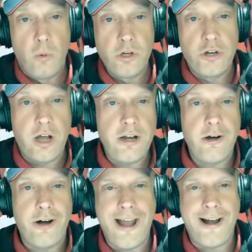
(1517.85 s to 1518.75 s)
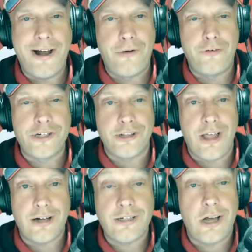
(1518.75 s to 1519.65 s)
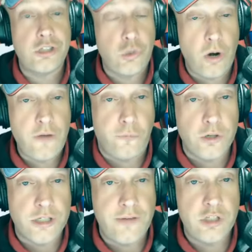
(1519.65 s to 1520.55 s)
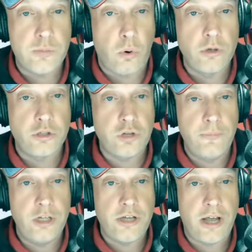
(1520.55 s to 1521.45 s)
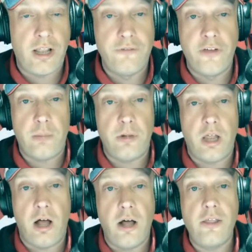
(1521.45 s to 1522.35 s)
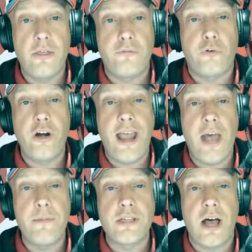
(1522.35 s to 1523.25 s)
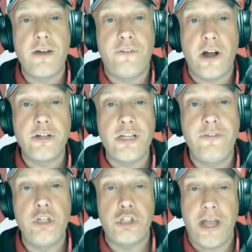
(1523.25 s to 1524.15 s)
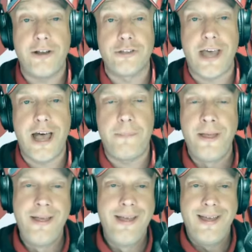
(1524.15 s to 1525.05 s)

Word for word: When you're done here, head on over to Locked On's 24 7 sports streaming channel available on the free Amazon Fire TV channels app